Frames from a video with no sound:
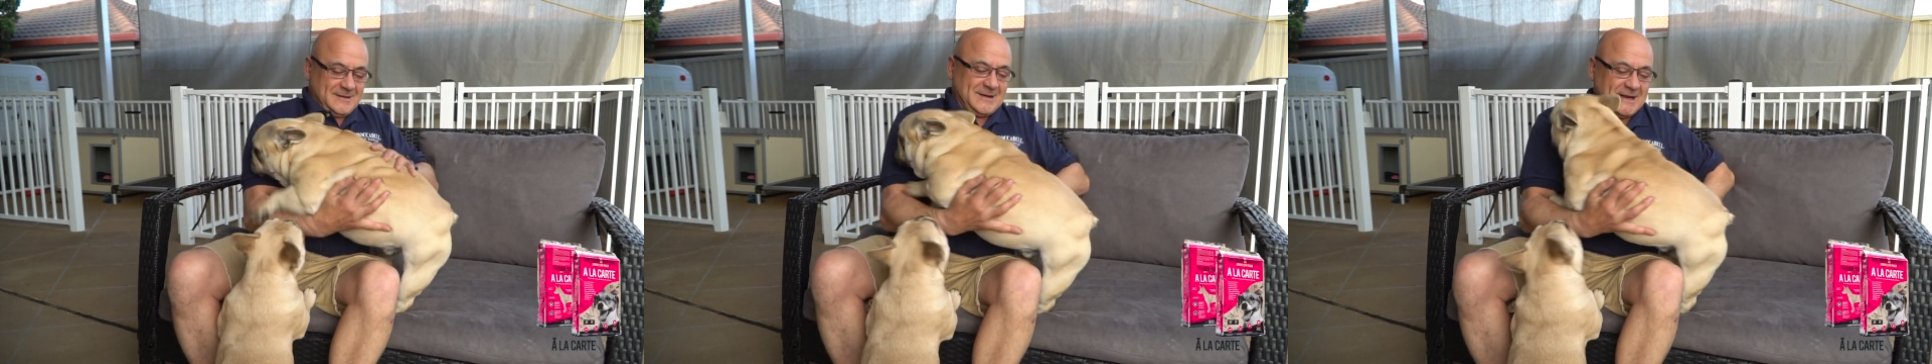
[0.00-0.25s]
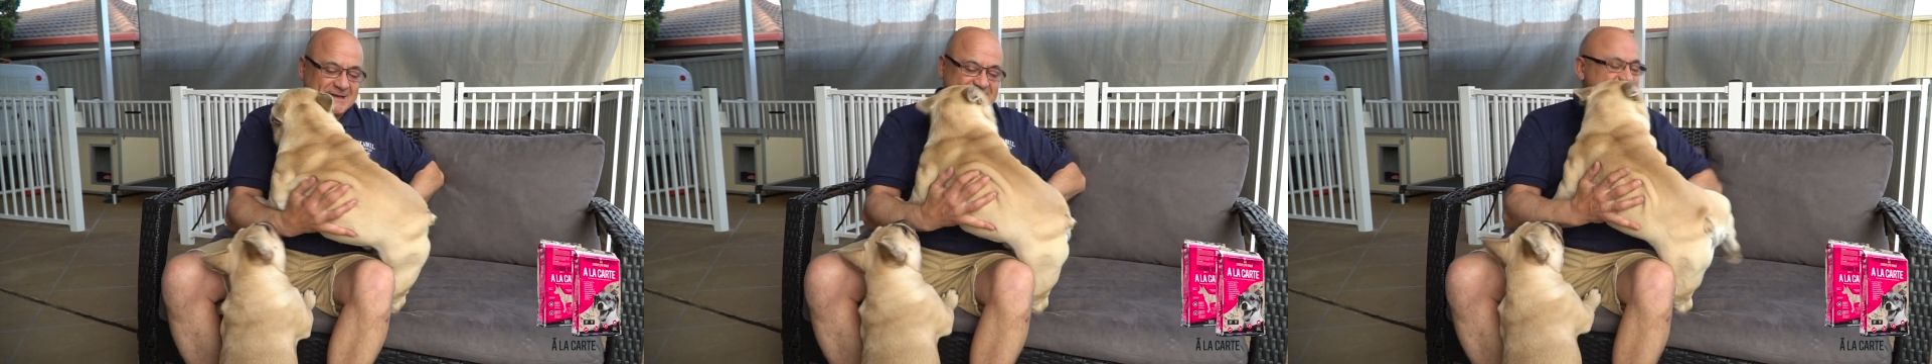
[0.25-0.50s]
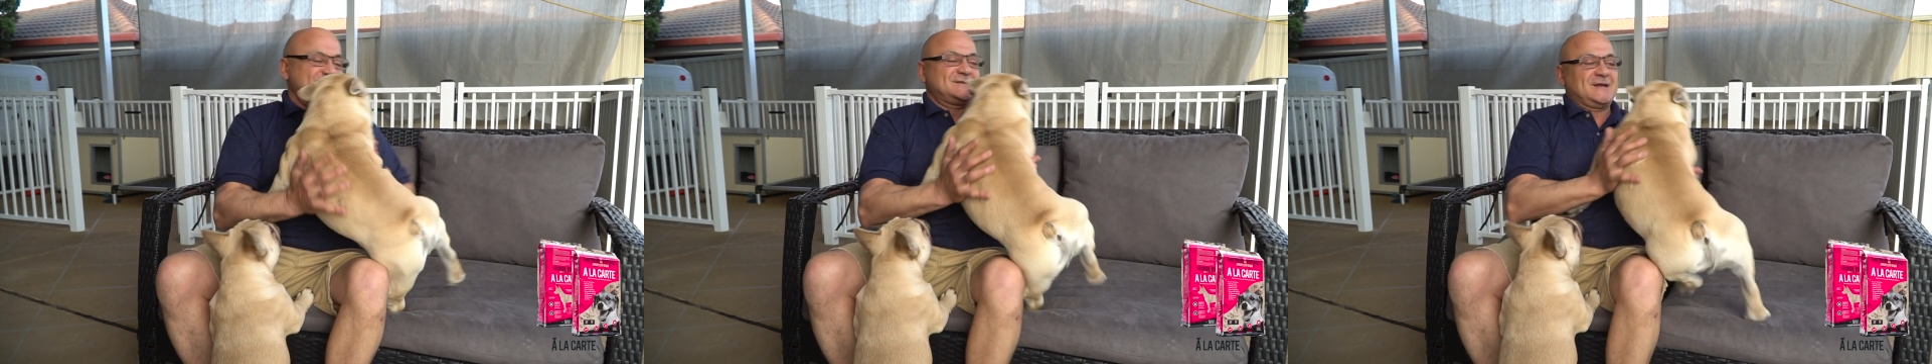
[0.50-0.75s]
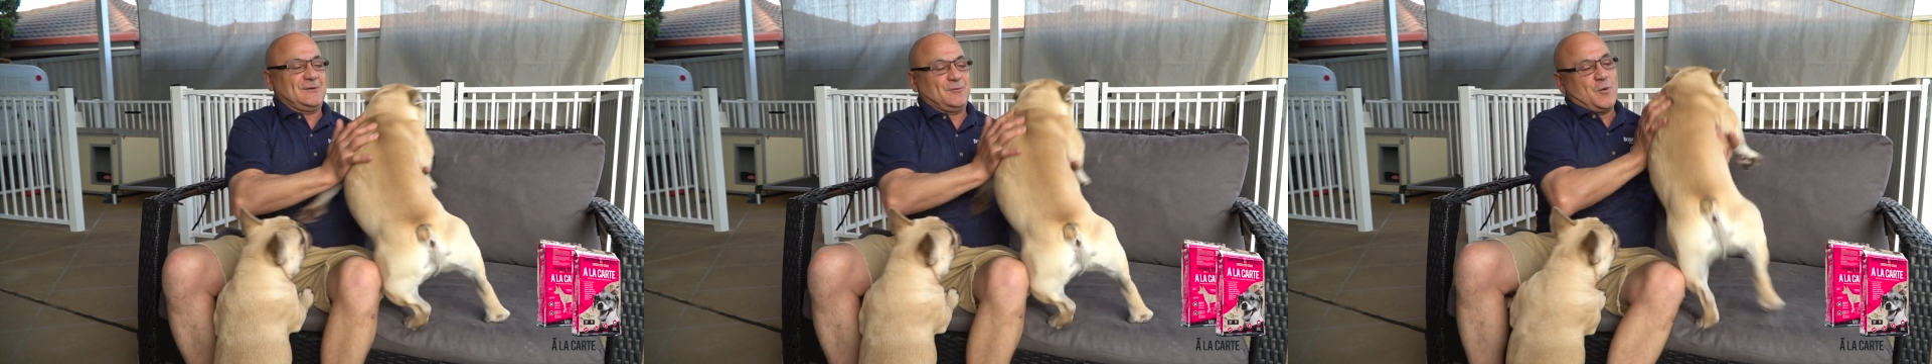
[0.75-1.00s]
He's just
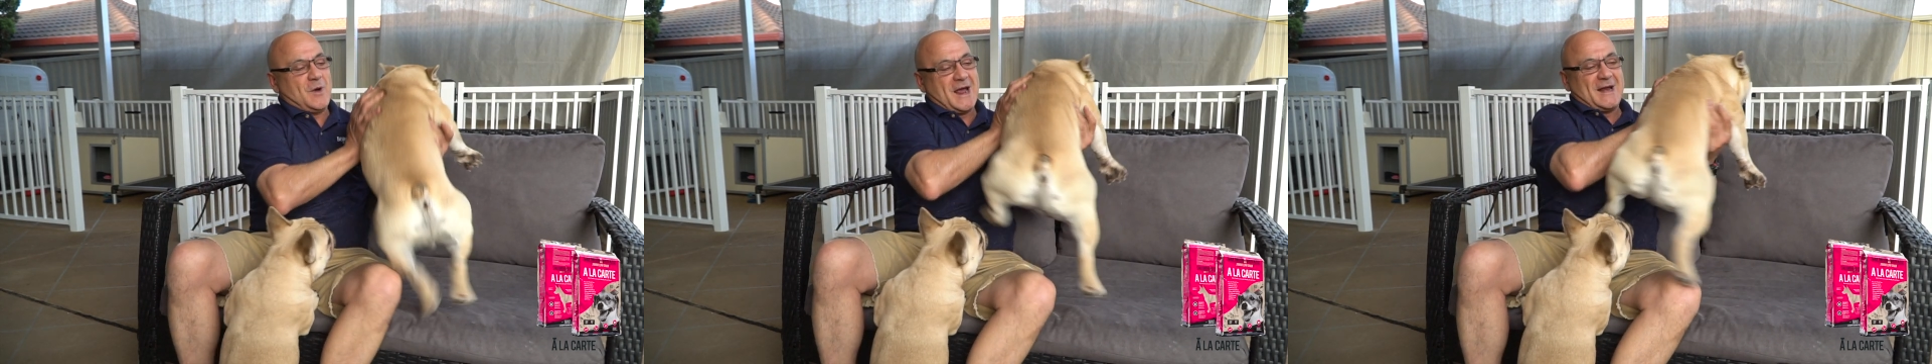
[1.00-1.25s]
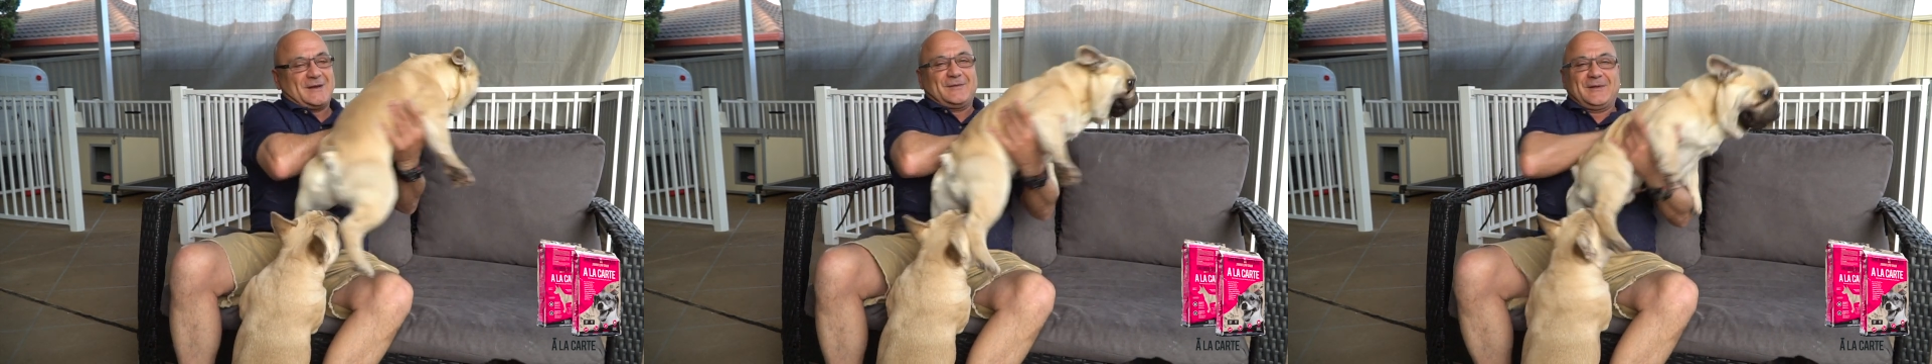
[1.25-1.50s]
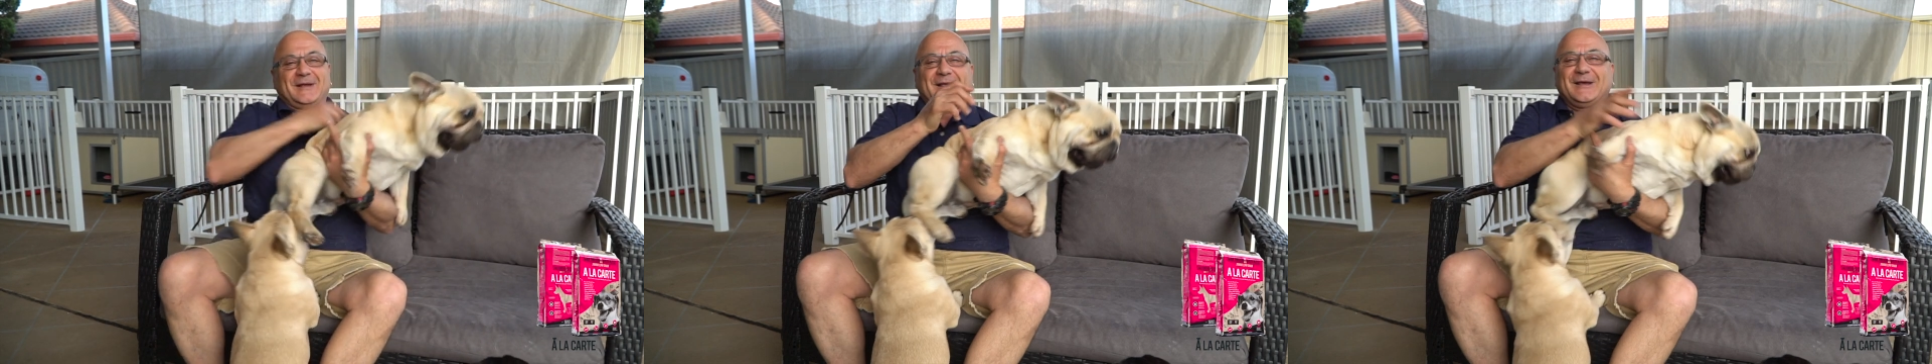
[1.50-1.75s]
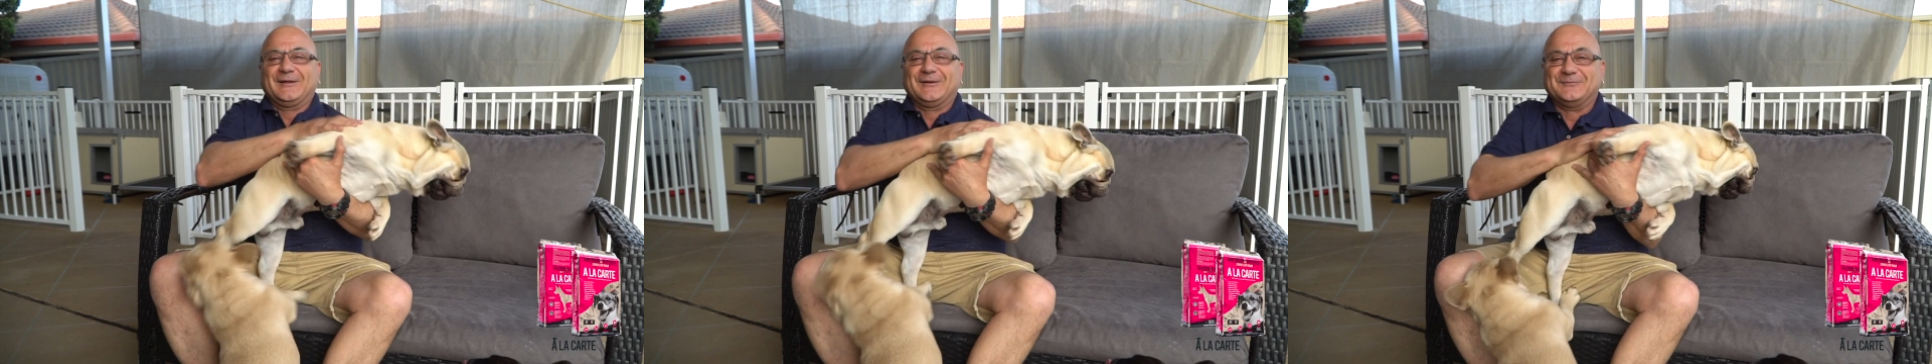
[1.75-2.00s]
one
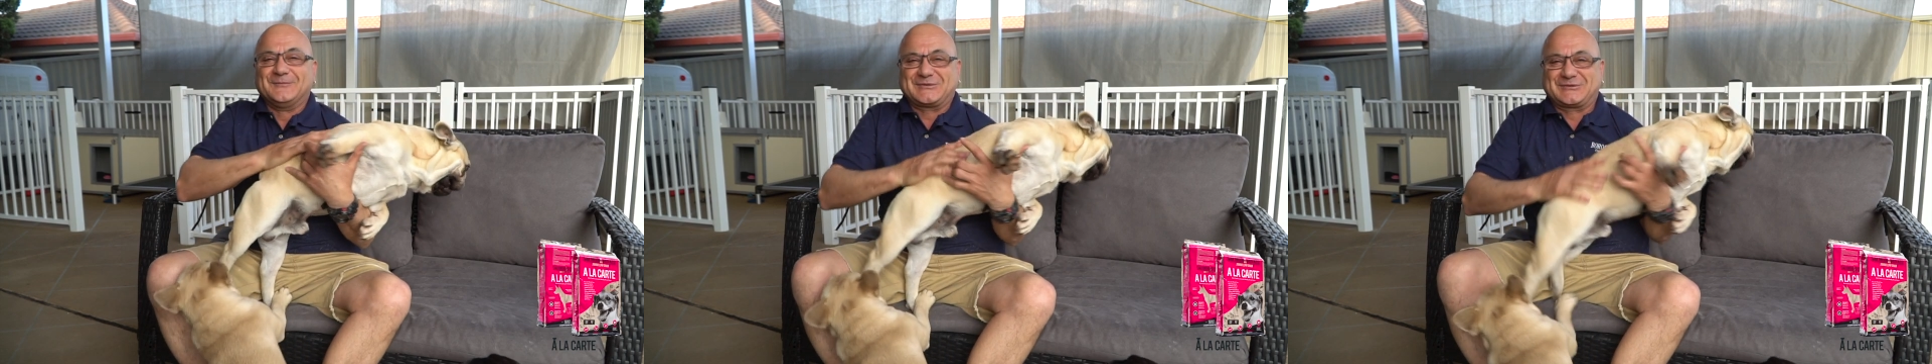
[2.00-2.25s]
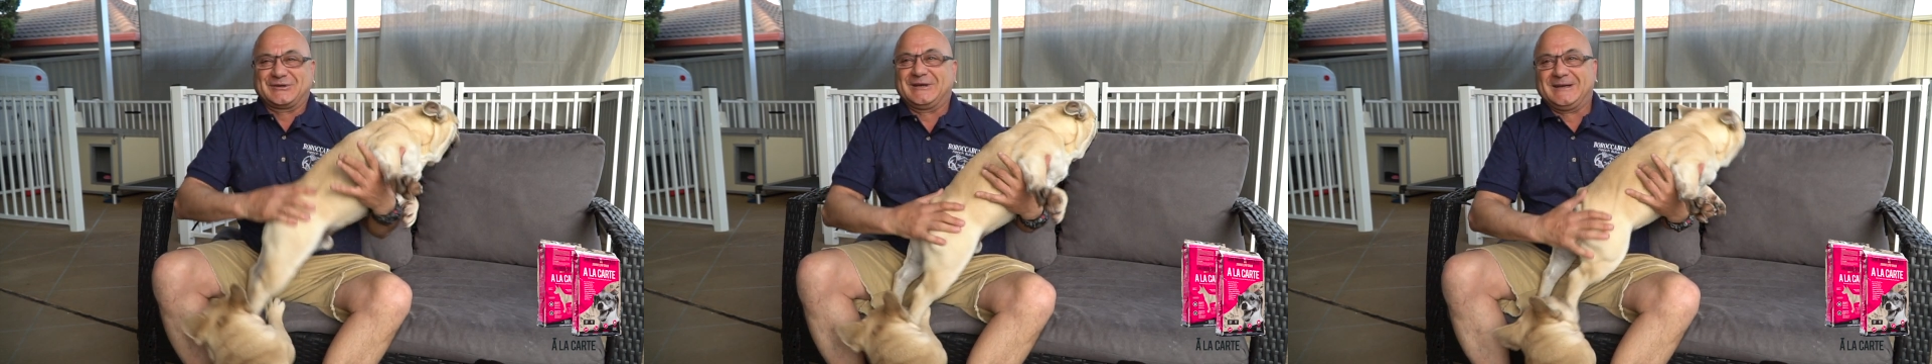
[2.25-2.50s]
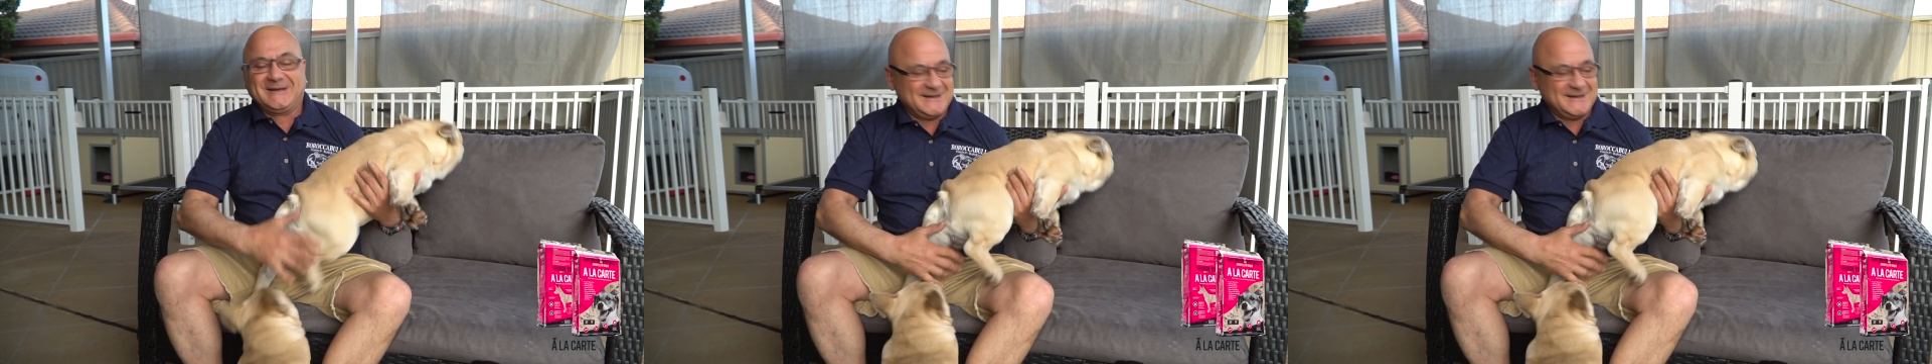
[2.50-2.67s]
hell machine.